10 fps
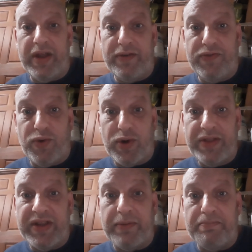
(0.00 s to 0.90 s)
Therefore,
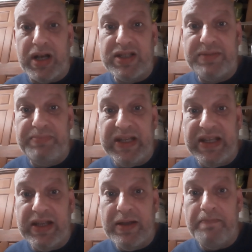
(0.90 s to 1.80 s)
there must
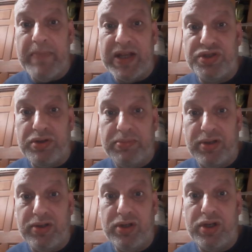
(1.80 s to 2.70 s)
be
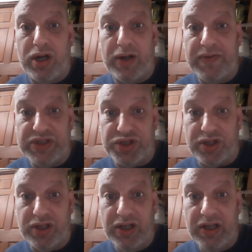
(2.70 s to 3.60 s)
measurable
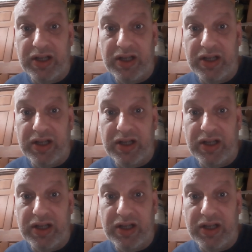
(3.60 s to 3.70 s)
curvature